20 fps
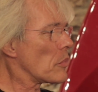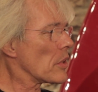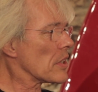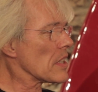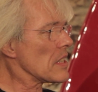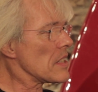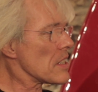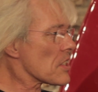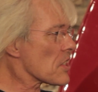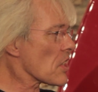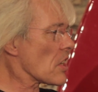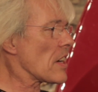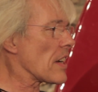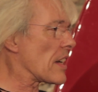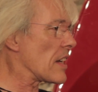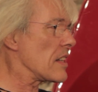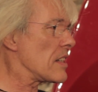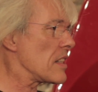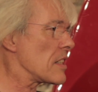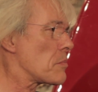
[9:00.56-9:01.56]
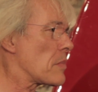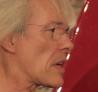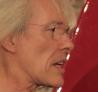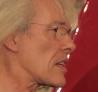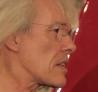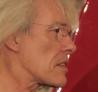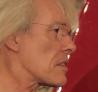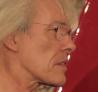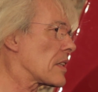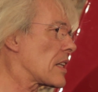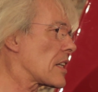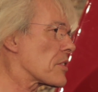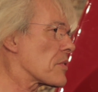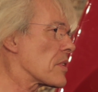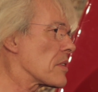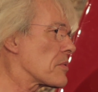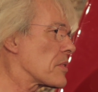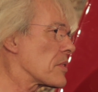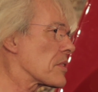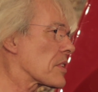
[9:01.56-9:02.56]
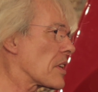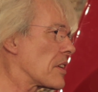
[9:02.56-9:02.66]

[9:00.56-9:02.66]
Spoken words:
But inside, it's made out of glass reinforced